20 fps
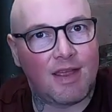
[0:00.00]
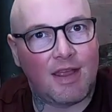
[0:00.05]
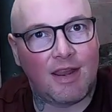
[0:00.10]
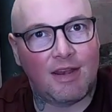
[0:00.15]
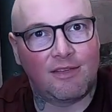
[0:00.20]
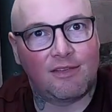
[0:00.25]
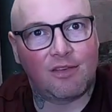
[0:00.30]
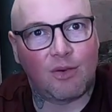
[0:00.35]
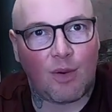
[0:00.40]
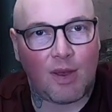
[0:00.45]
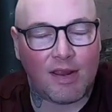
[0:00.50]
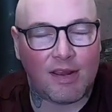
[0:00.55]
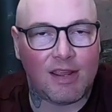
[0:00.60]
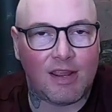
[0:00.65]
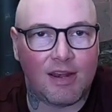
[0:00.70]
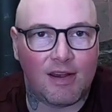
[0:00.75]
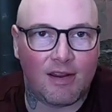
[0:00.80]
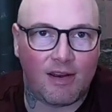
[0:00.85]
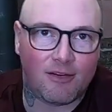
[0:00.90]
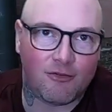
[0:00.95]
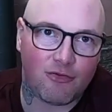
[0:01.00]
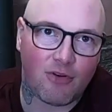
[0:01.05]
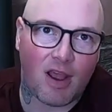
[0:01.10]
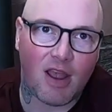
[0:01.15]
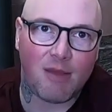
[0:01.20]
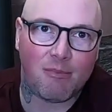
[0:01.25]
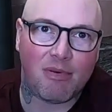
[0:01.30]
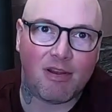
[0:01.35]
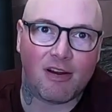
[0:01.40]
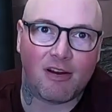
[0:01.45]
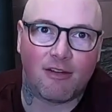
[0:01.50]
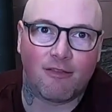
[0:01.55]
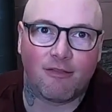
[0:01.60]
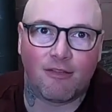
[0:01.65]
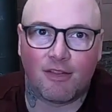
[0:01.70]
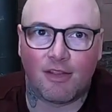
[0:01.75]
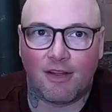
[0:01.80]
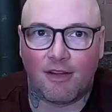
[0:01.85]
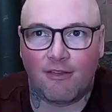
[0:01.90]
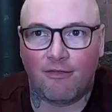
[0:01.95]
And so I need a dry pair
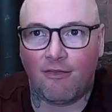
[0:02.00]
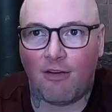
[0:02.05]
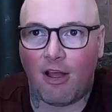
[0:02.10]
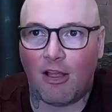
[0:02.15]
for the